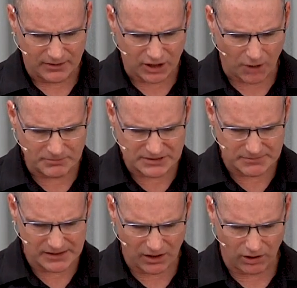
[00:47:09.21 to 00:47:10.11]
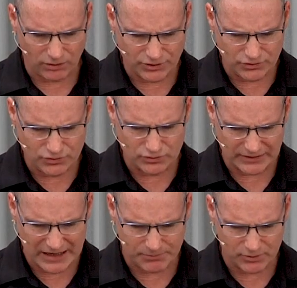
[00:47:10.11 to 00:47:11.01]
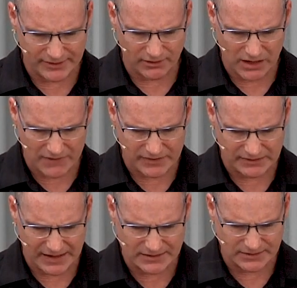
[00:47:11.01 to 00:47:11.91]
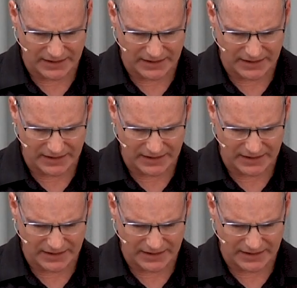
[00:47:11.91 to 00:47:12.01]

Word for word: Come to me, all you who labor and are heavy laden,